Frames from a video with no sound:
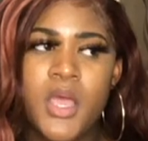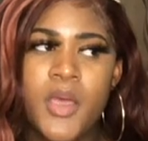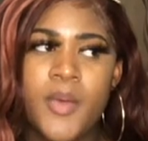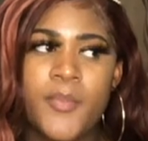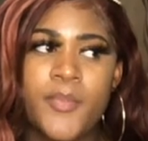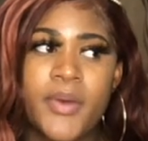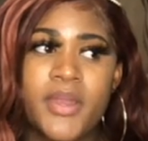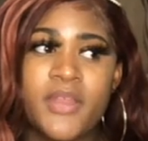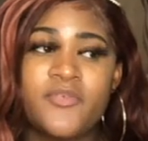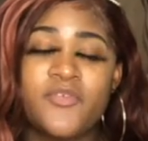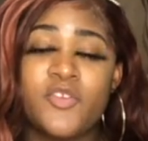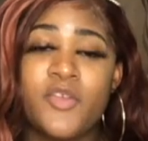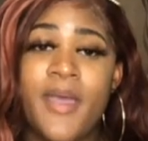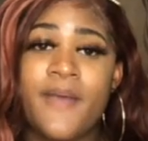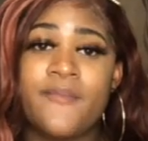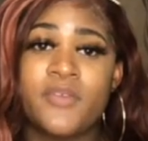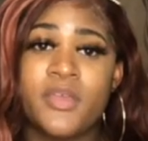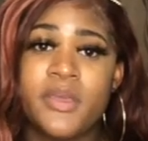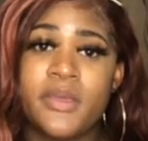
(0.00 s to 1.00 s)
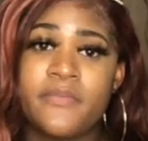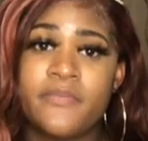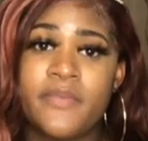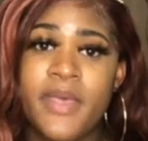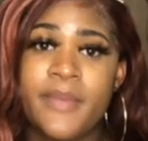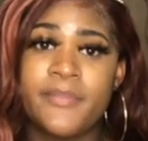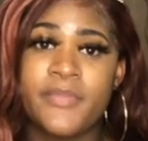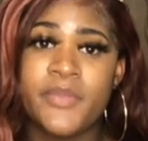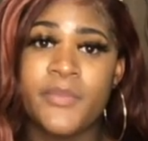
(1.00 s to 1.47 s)
but if you have good
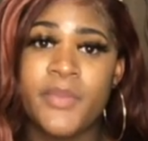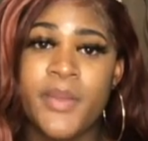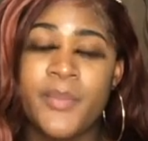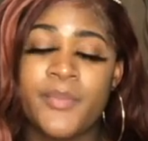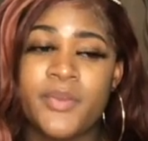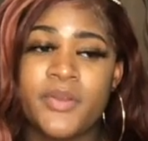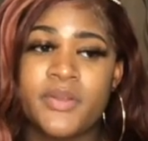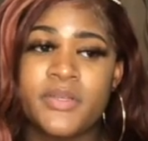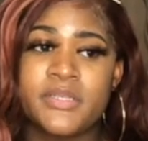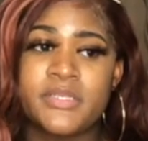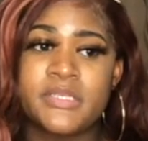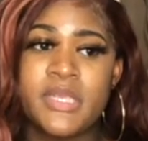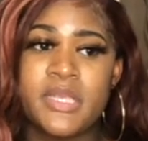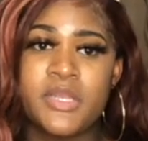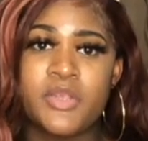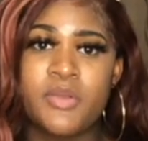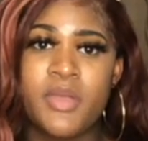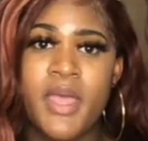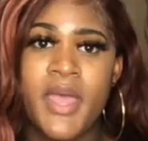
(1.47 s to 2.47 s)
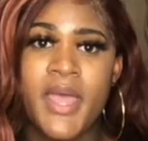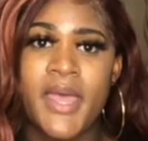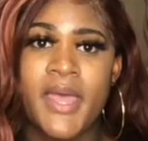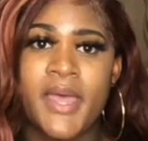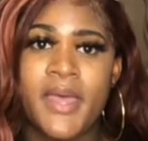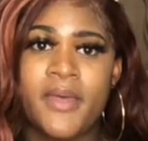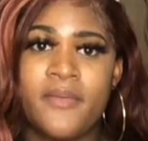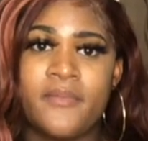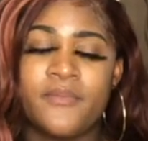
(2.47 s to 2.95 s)
family members and you
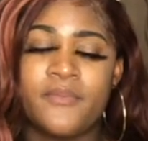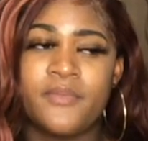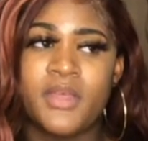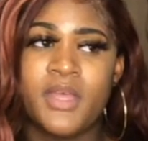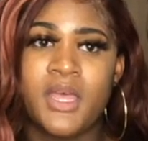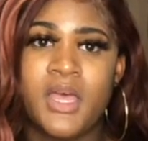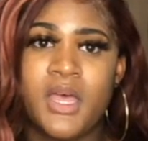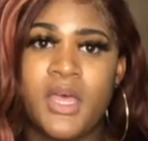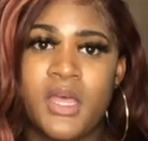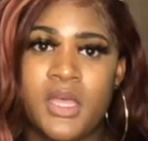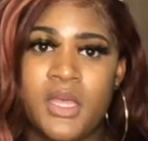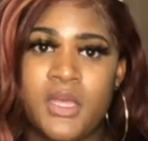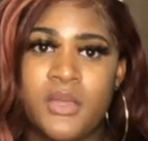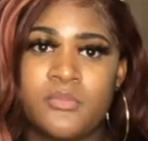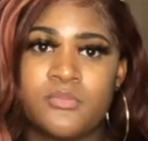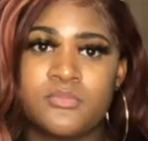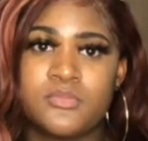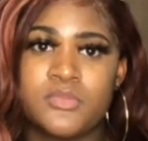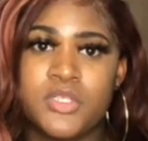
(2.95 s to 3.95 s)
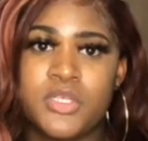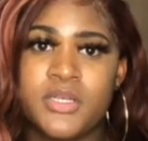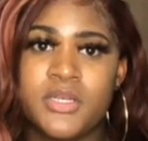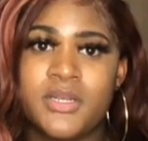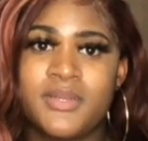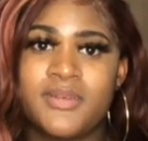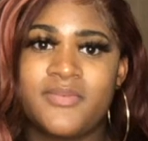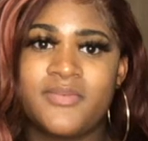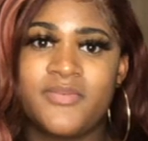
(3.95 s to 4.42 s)
have
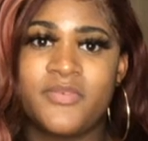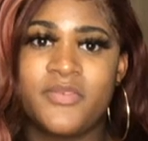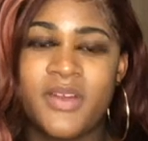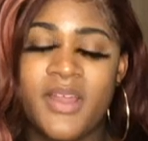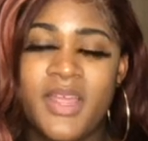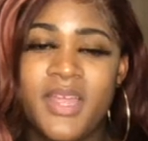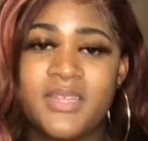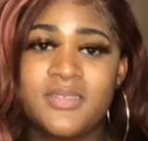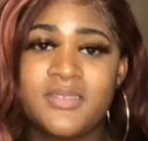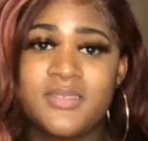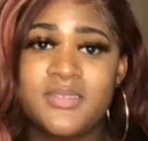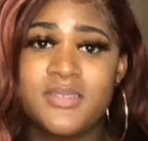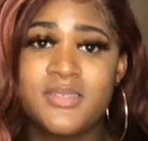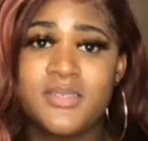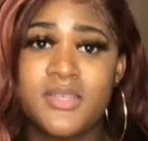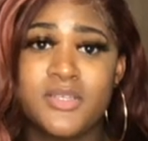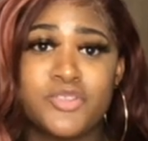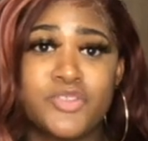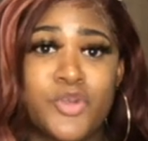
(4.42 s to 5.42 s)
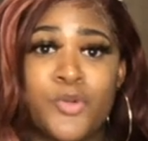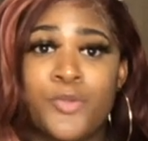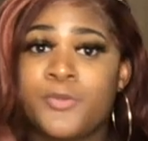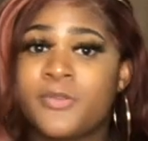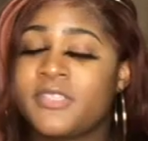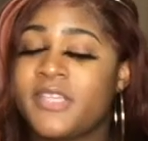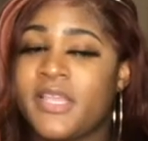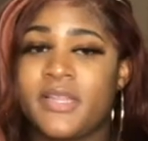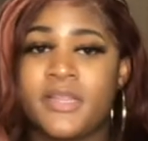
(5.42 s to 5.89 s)
good friends, don't
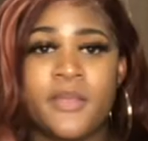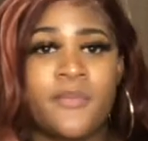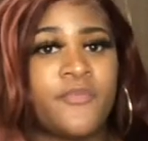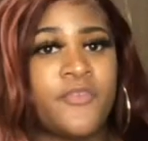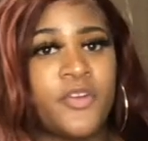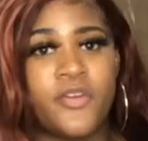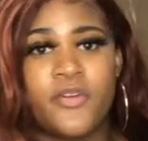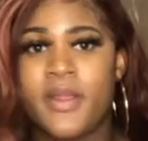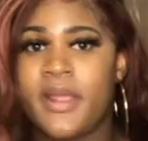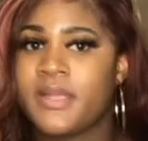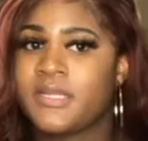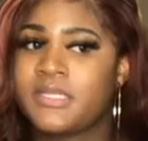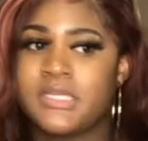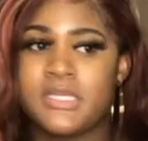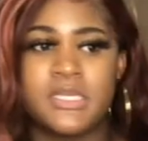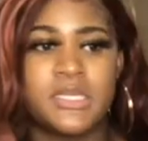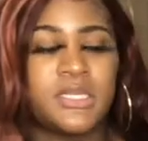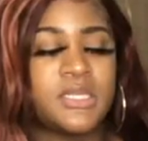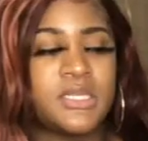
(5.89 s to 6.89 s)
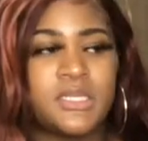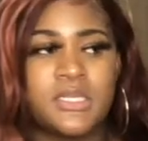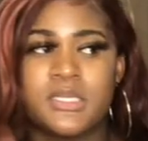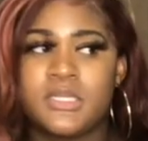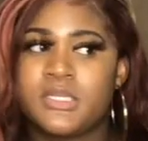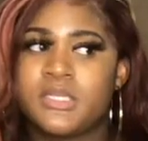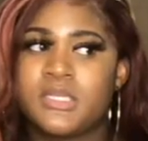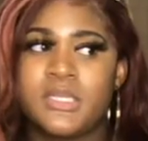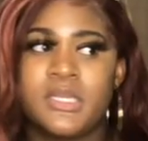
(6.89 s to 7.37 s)
take them for granted.
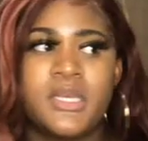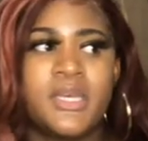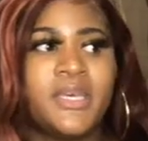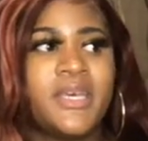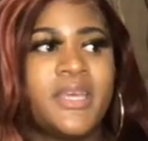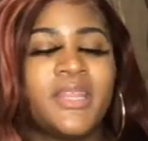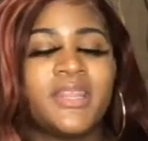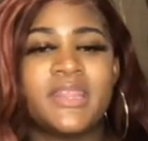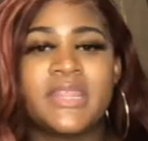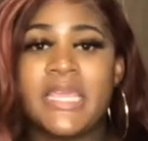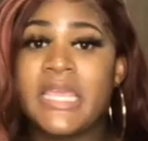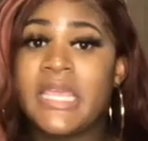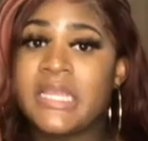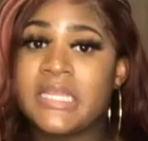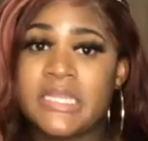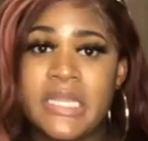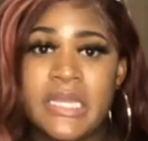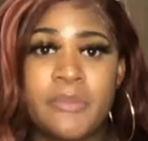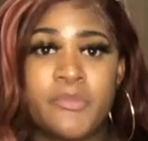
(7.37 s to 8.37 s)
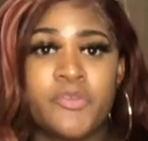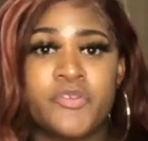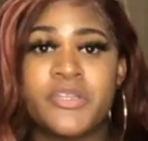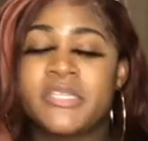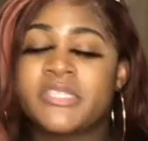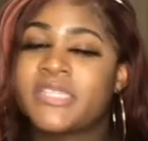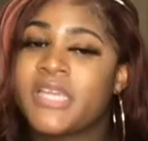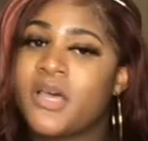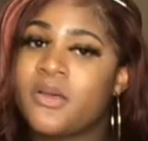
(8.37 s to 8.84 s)
Thank them,
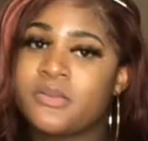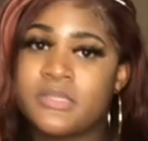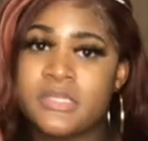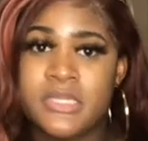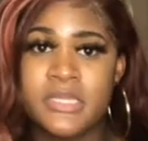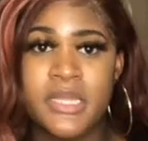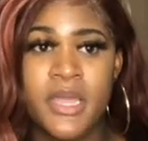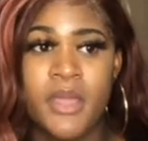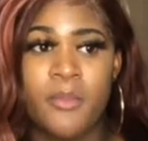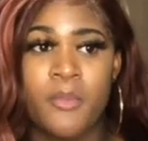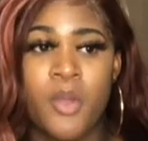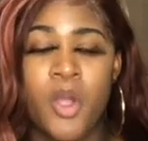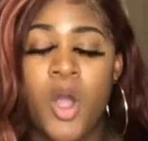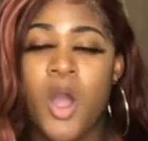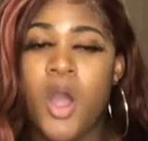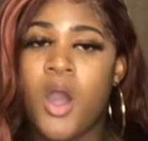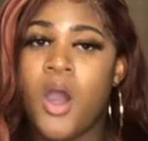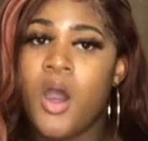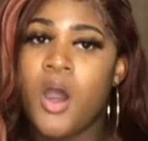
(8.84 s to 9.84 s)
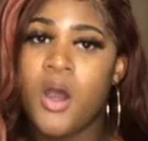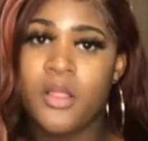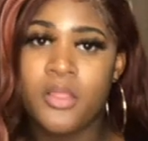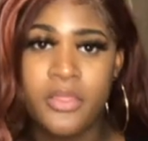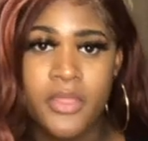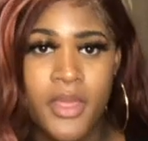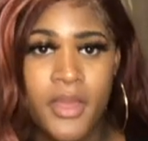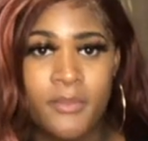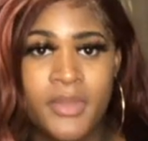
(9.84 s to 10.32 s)
reach out to them, call
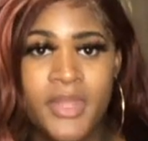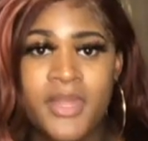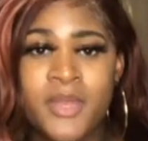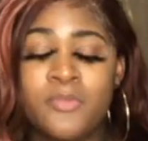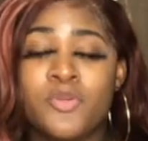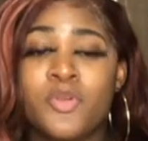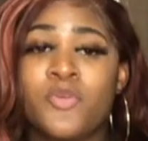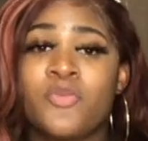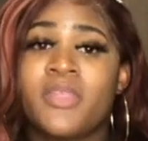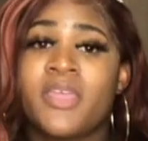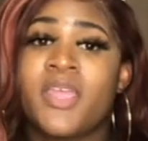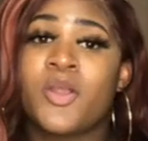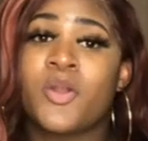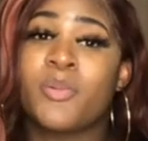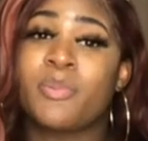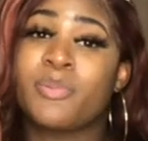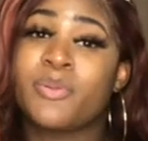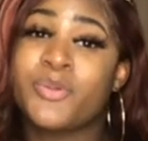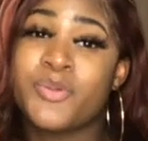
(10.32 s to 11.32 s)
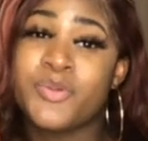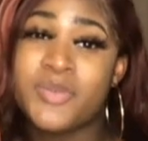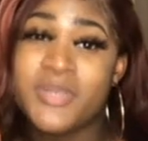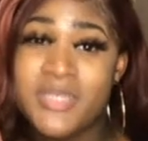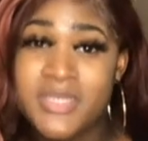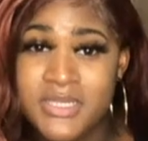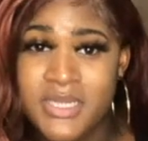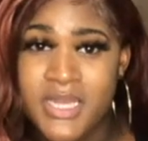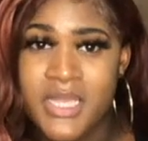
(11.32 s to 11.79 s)
them, let them know they are
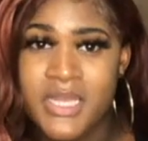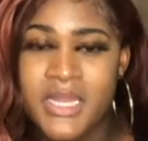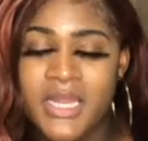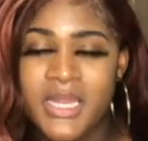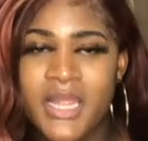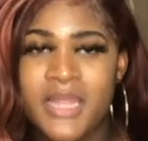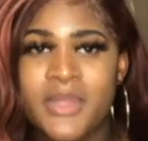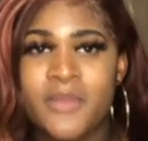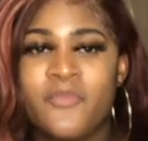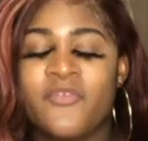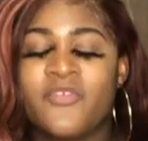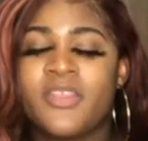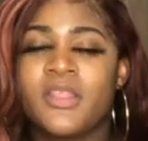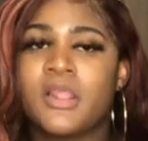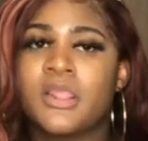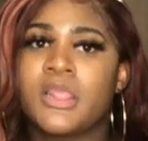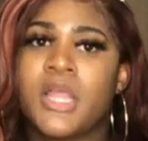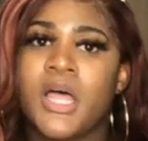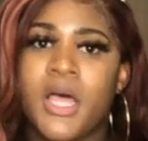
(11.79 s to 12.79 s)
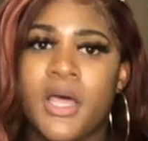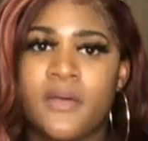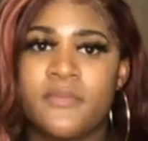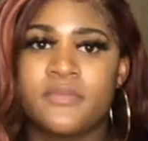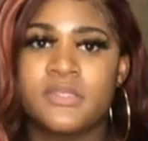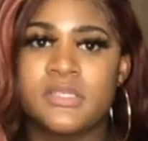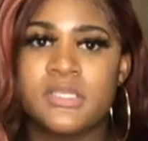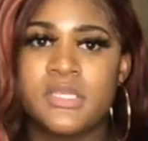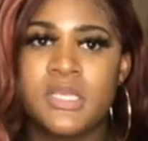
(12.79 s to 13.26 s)
appreciated, let them feel
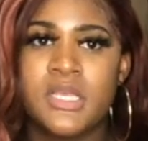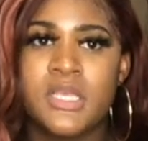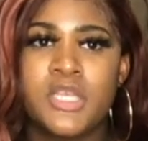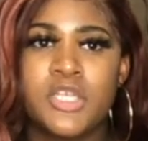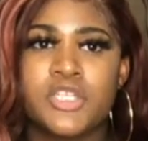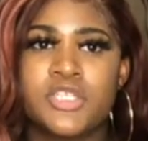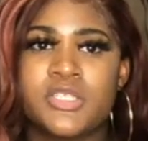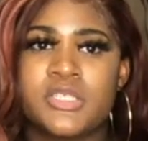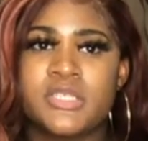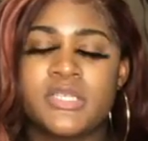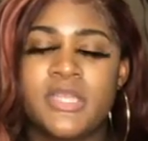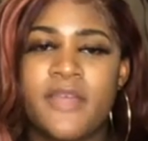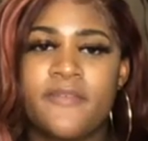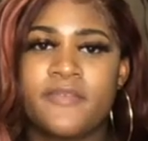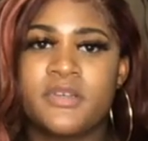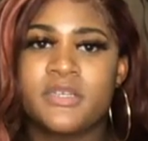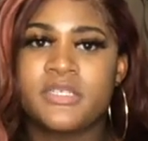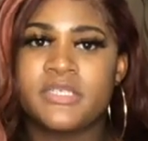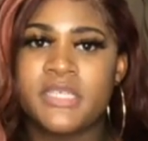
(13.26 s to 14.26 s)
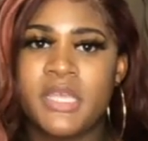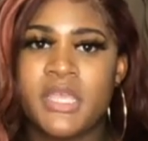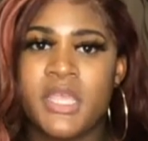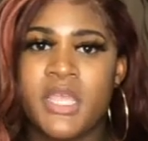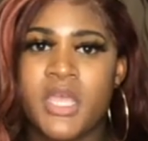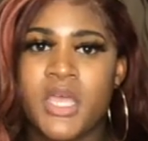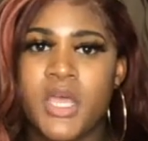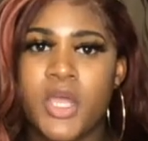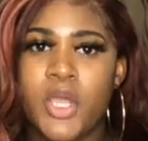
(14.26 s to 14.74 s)
loved. Just never
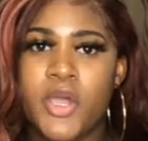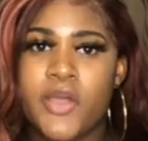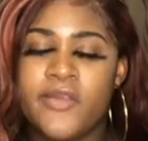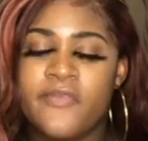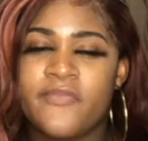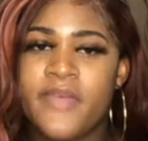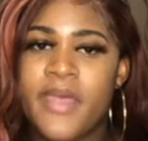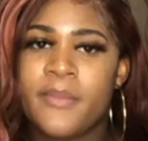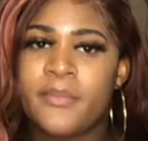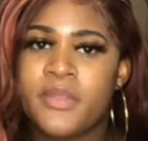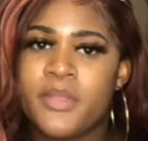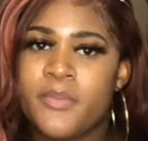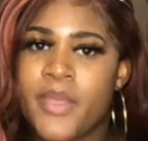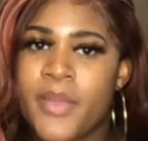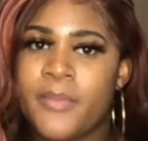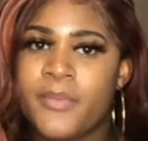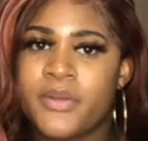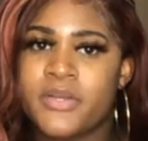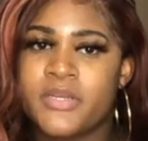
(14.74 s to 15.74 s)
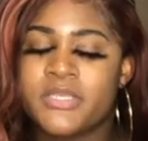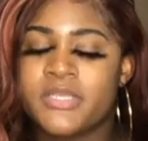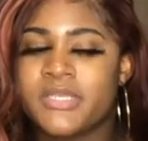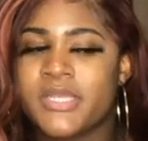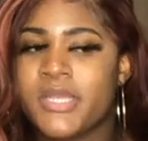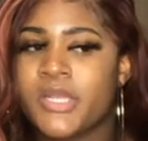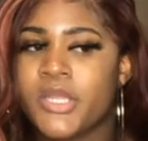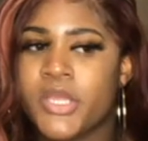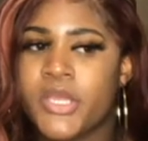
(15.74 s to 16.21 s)
take good family members
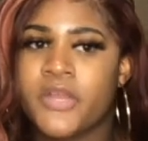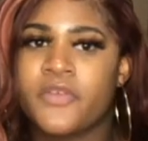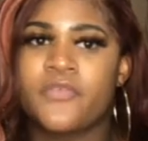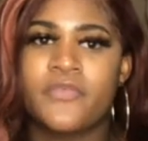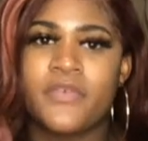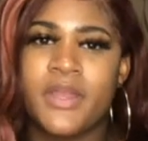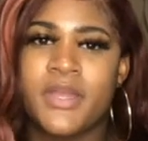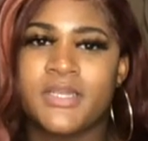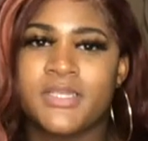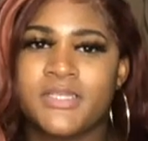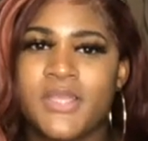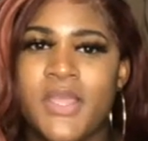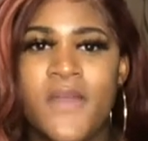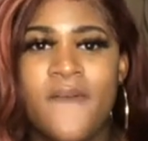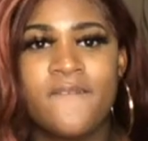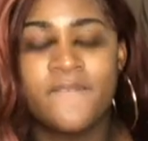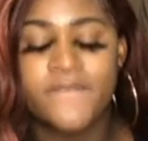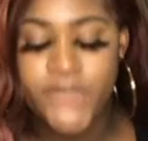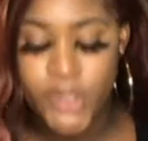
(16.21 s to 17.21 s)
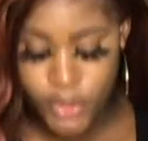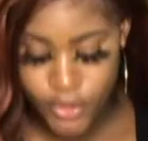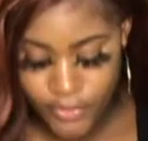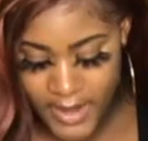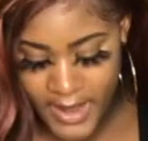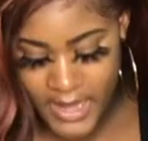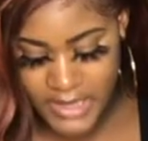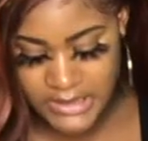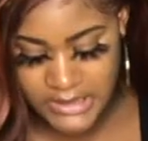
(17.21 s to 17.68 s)
and good friends for
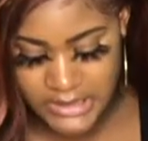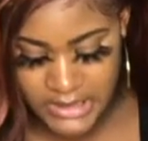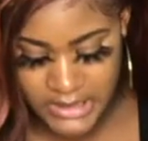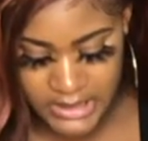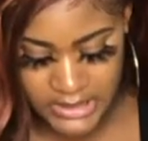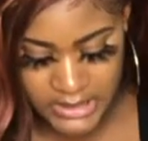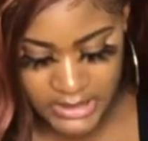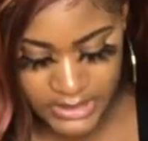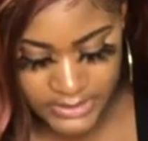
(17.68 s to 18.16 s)
granted.